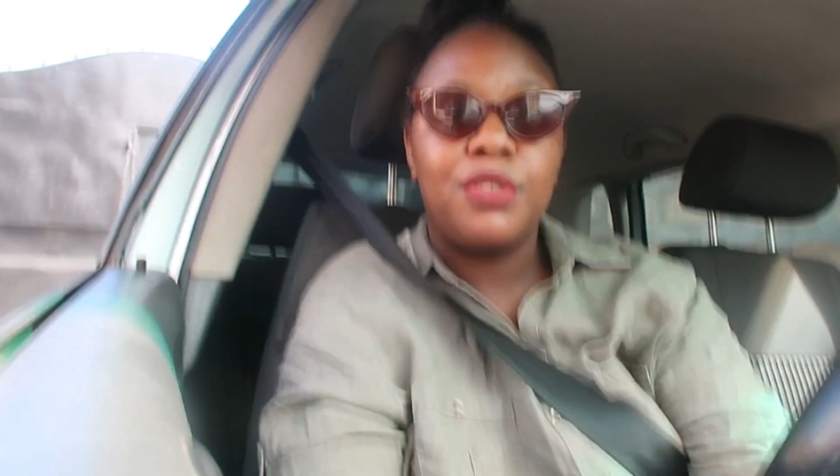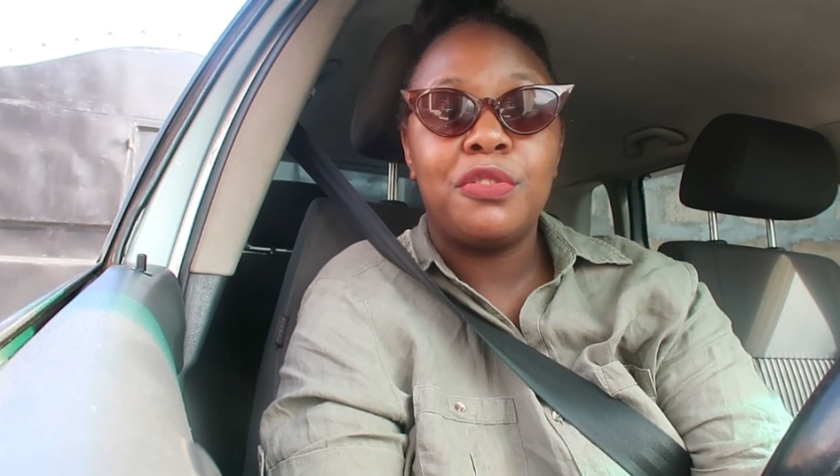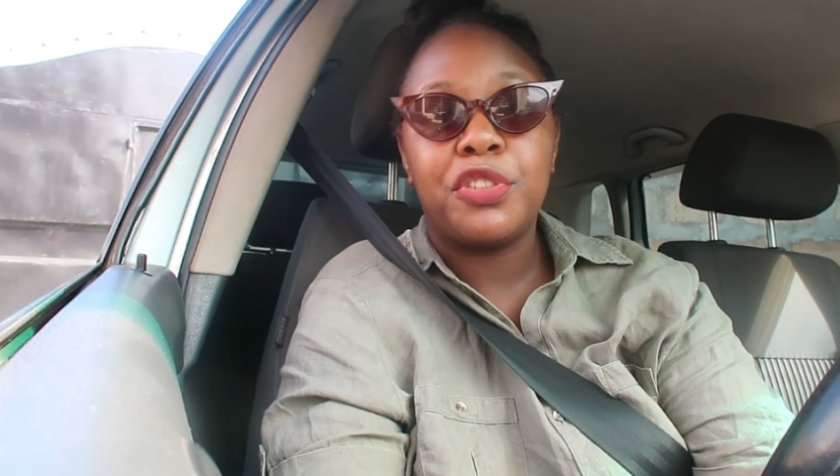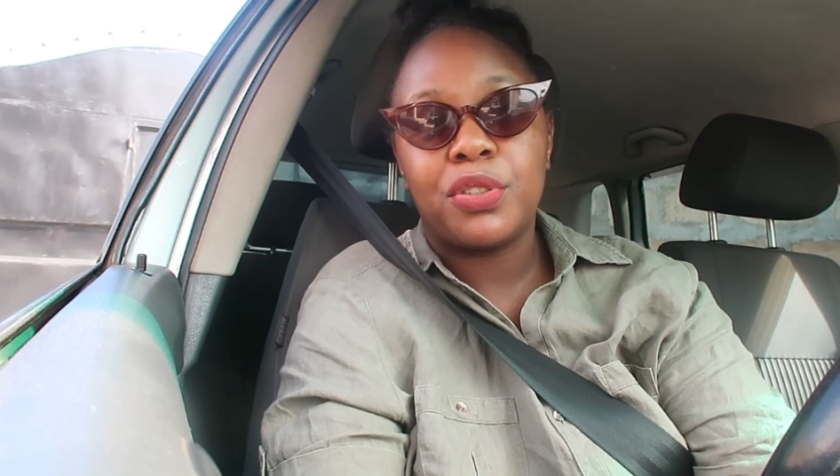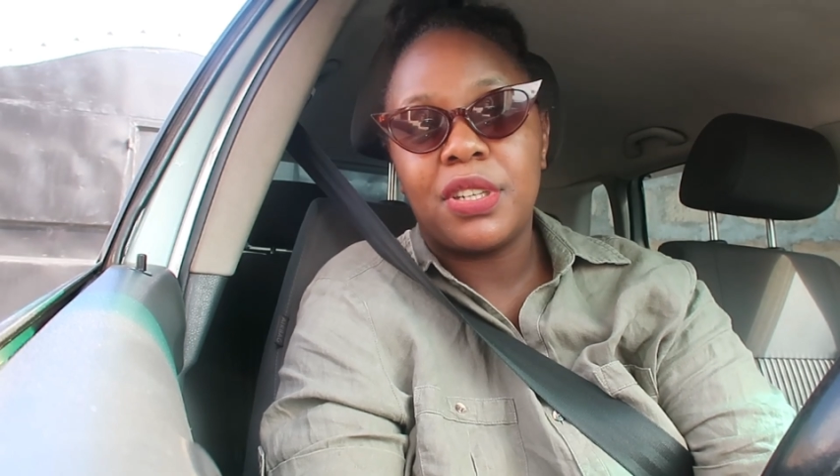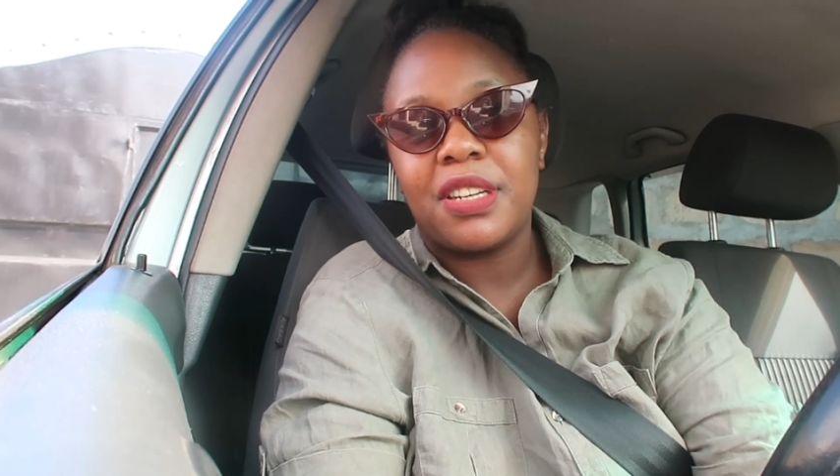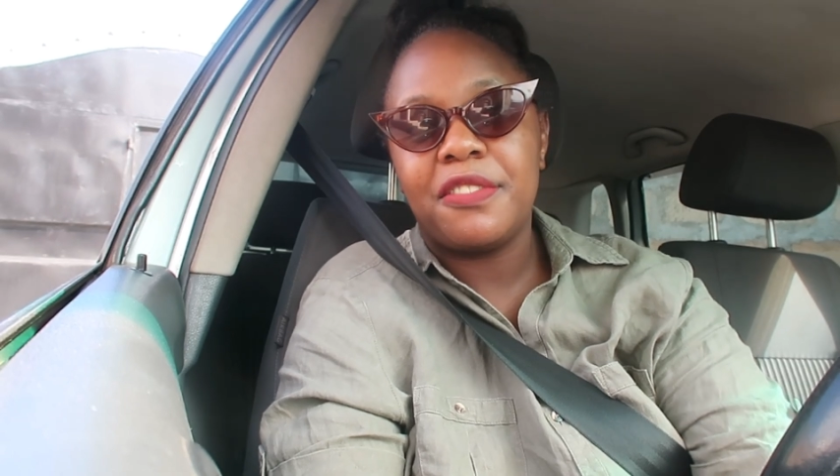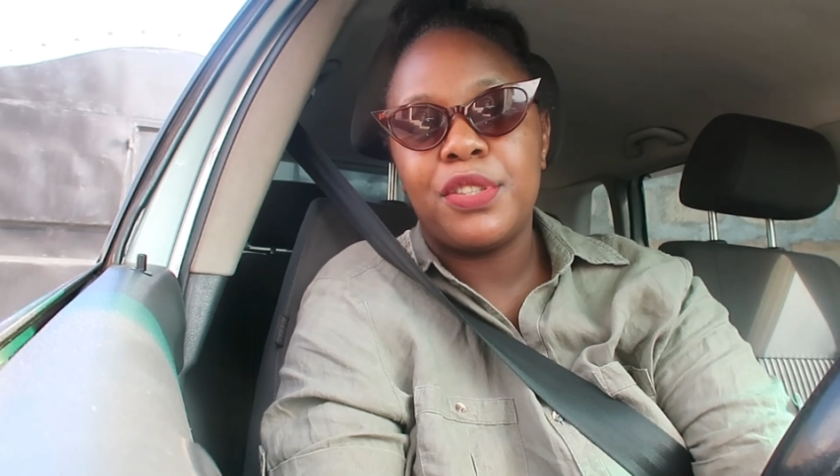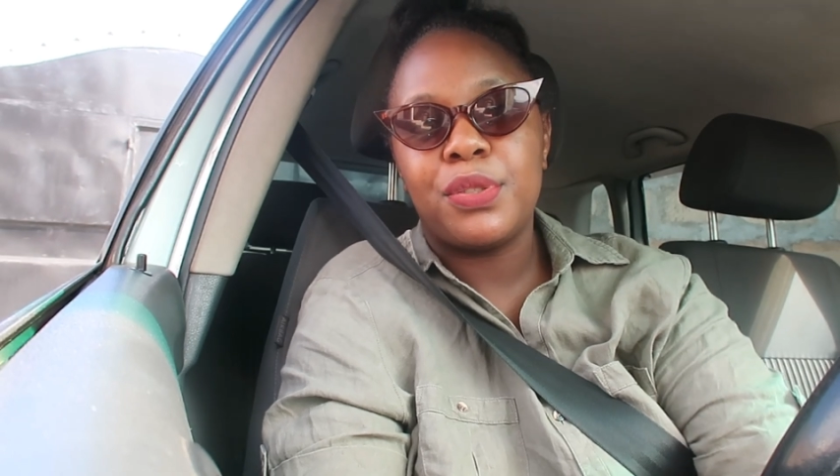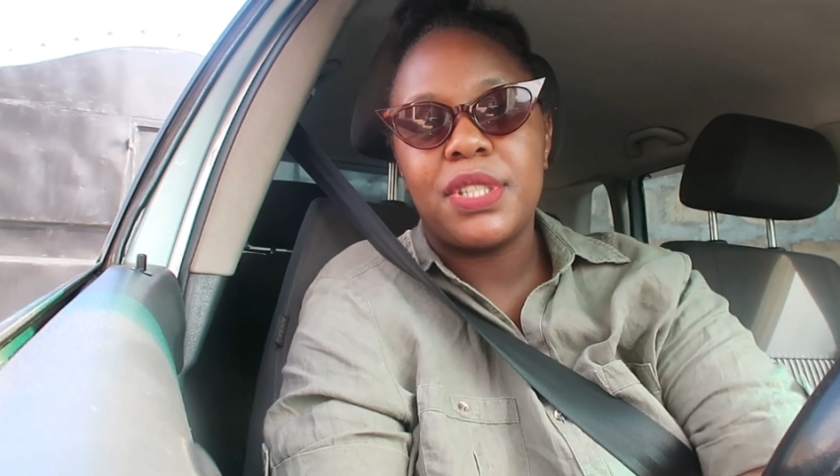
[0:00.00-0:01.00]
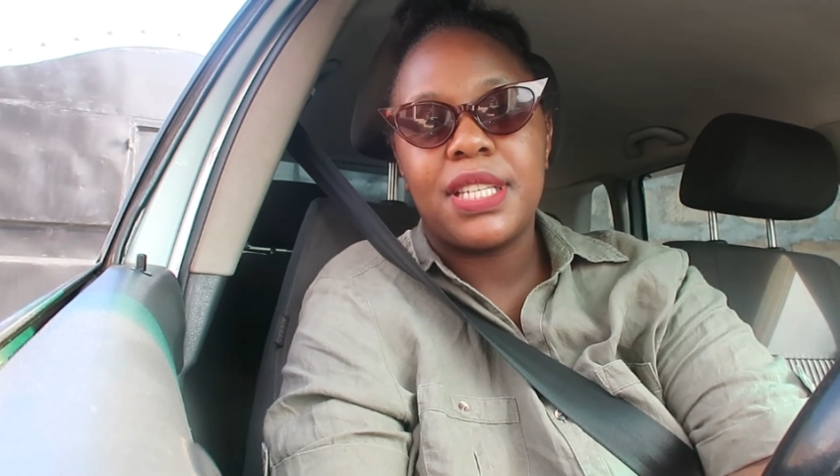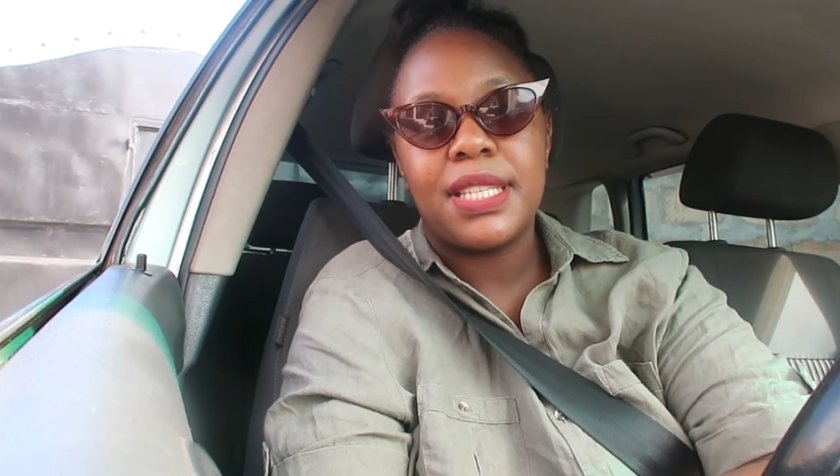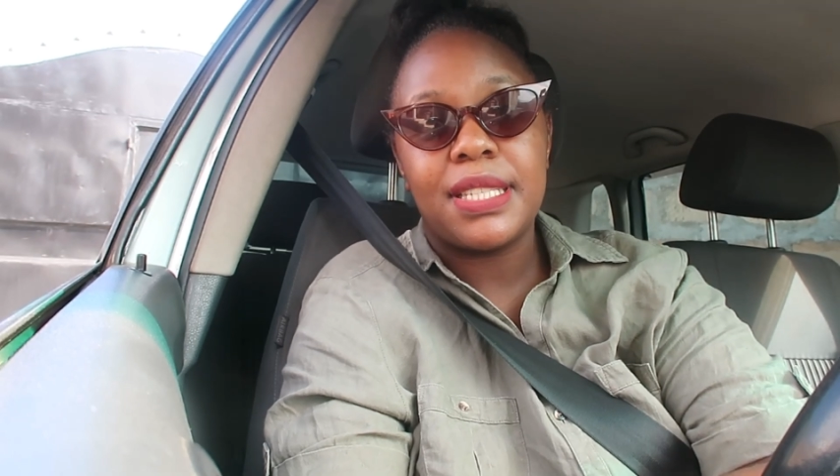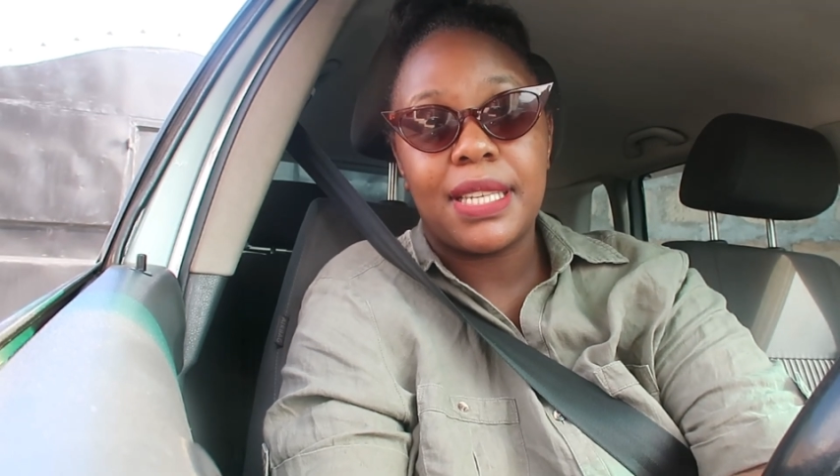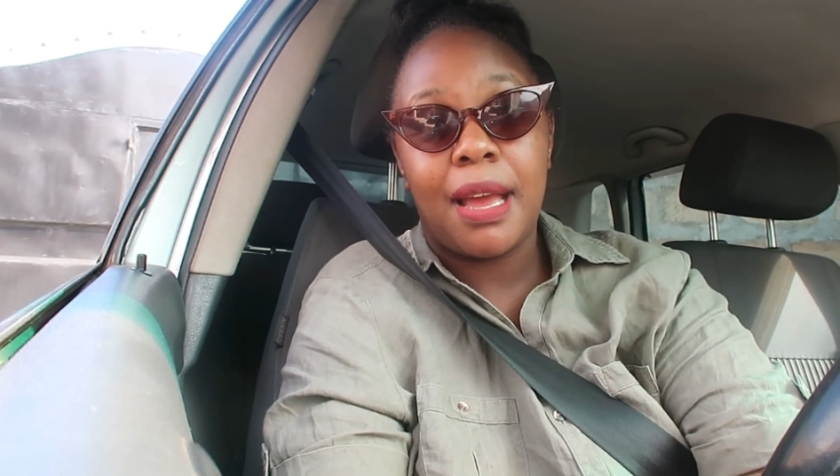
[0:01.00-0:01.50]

do photography using this